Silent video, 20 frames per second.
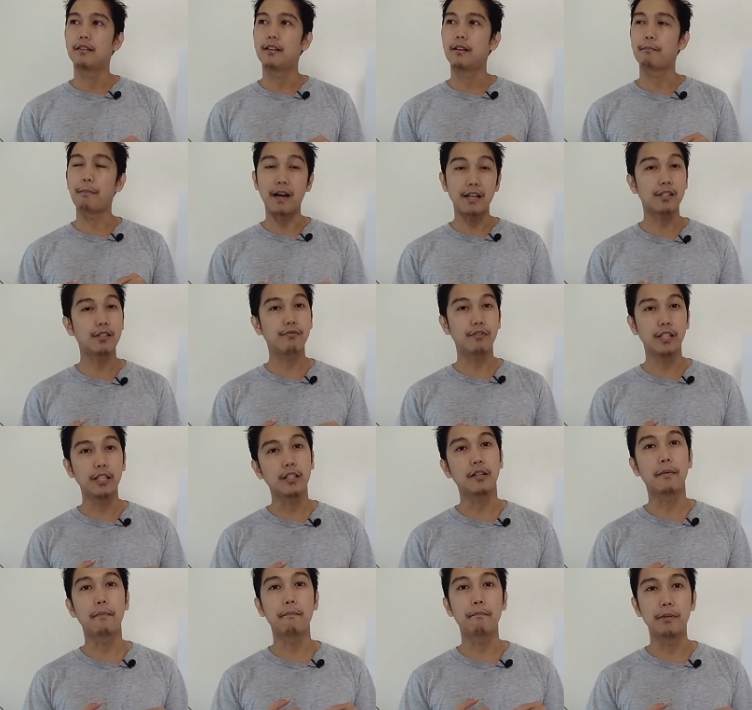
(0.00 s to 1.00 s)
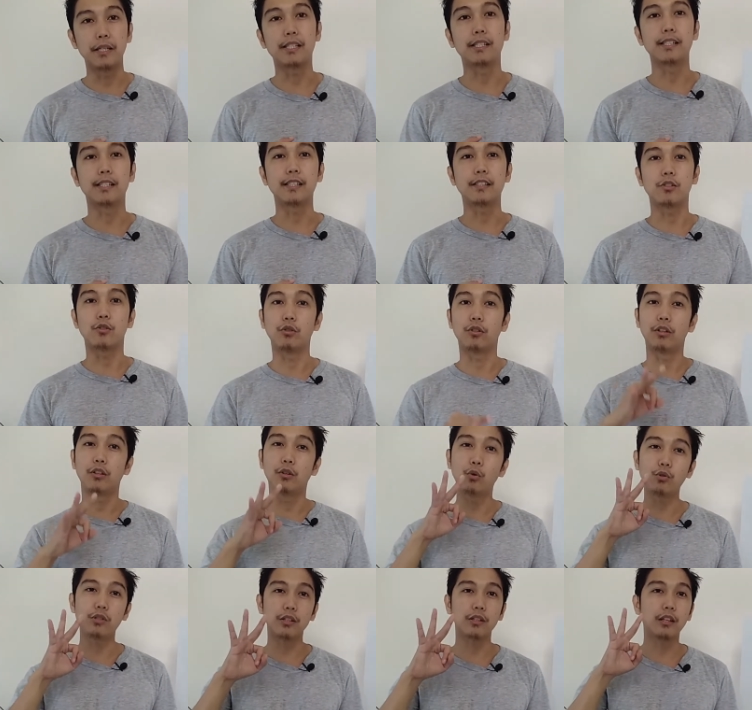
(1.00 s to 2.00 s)
passive income businesses. So
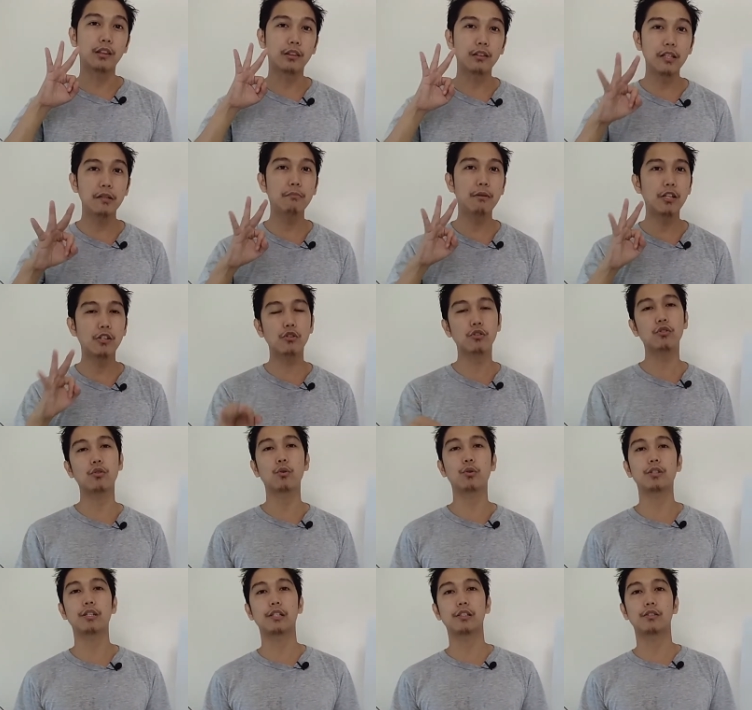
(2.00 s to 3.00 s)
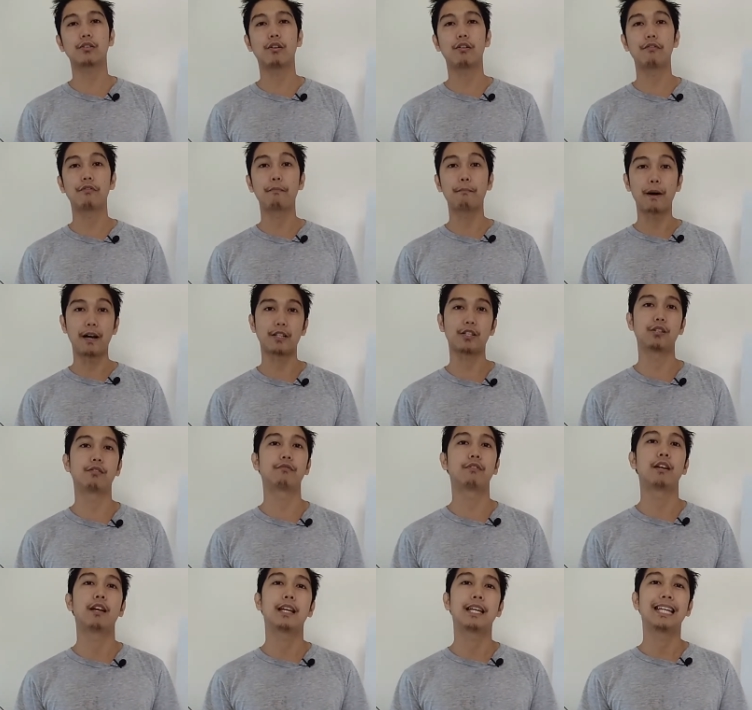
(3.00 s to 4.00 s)
those are the three major sources of
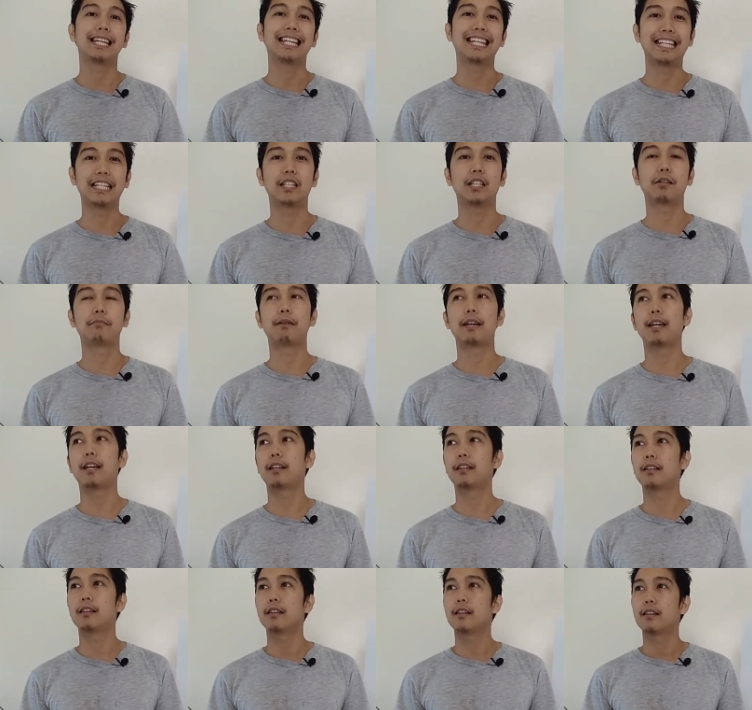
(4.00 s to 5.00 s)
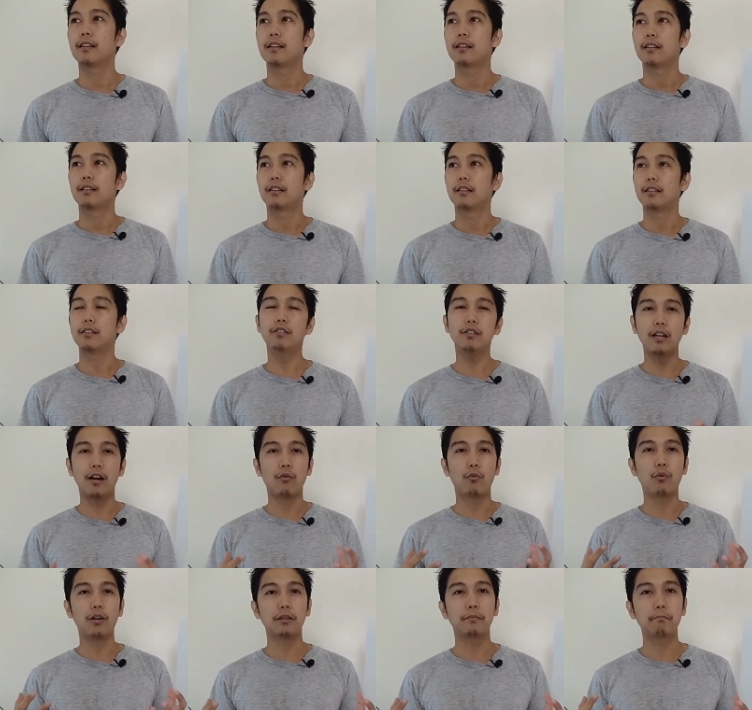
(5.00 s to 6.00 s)
passive income. And yun
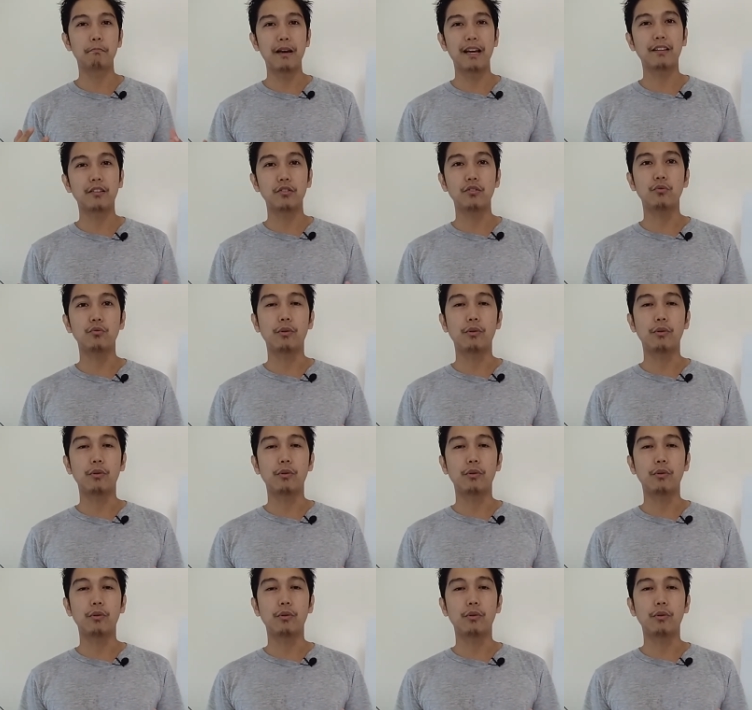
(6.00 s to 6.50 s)
nga, what better